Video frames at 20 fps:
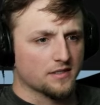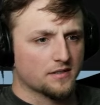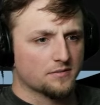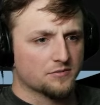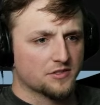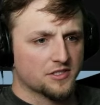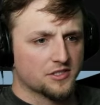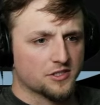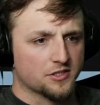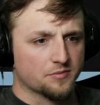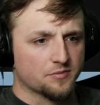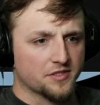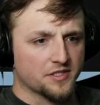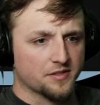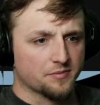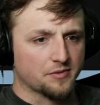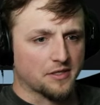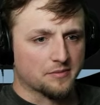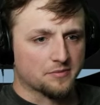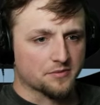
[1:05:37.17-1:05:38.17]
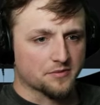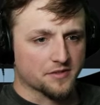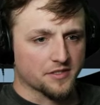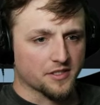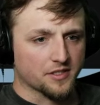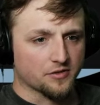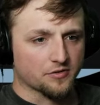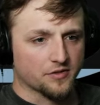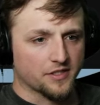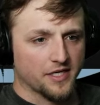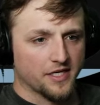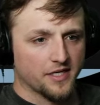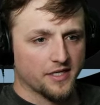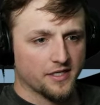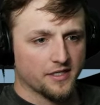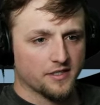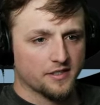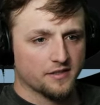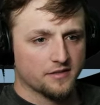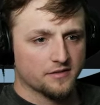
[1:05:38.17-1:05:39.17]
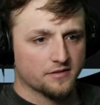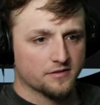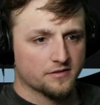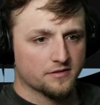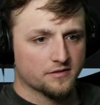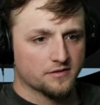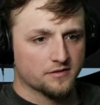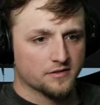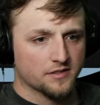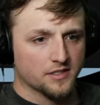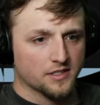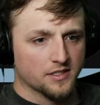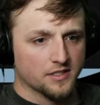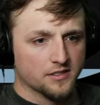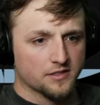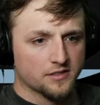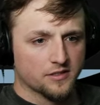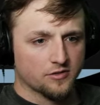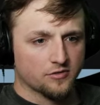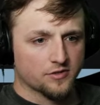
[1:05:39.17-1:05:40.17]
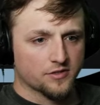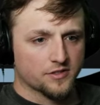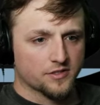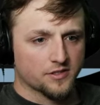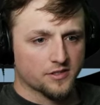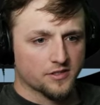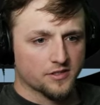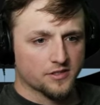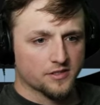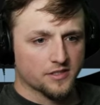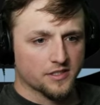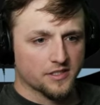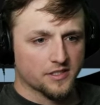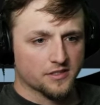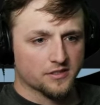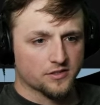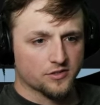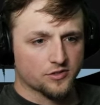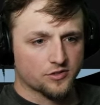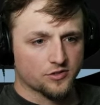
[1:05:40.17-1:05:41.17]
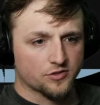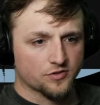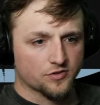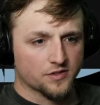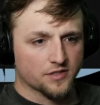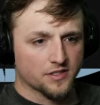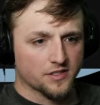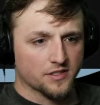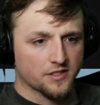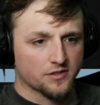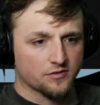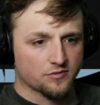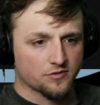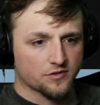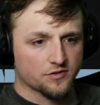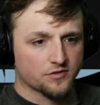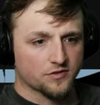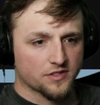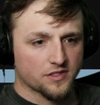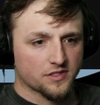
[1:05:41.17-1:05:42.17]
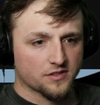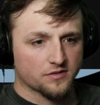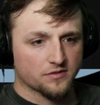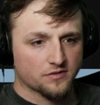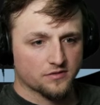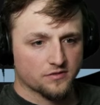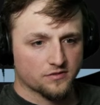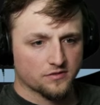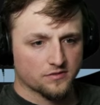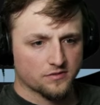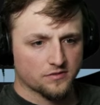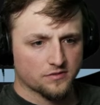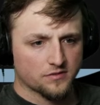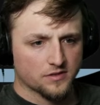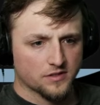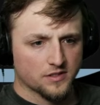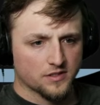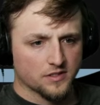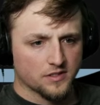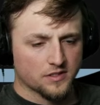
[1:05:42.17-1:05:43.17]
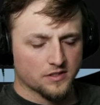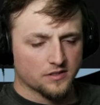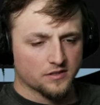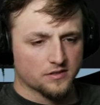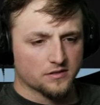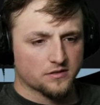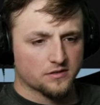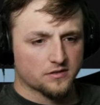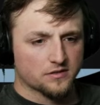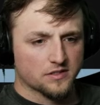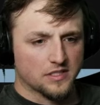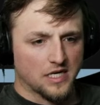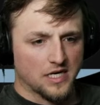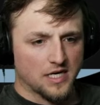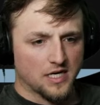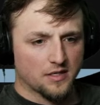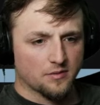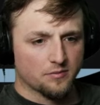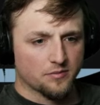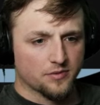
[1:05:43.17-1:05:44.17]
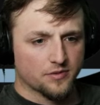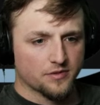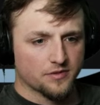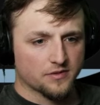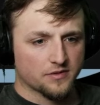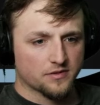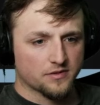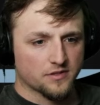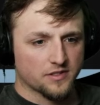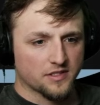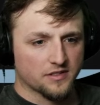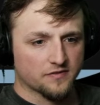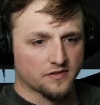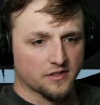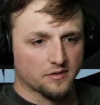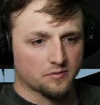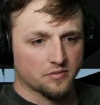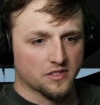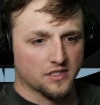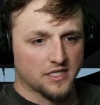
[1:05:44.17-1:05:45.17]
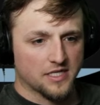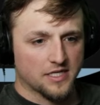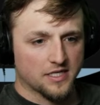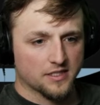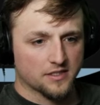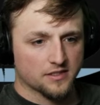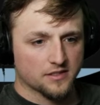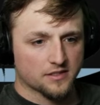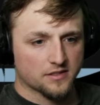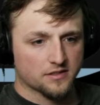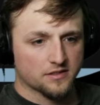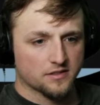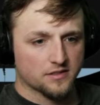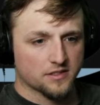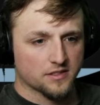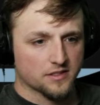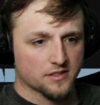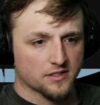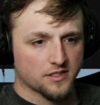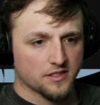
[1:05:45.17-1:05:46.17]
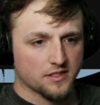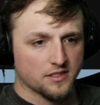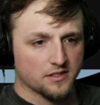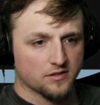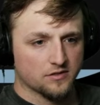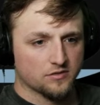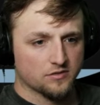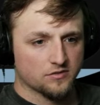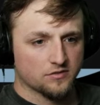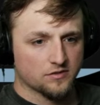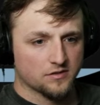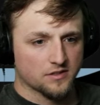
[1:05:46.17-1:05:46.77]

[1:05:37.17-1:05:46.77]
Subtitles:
This should be probably okay. No return is truthy. We'll do this. stop, eval block, continue.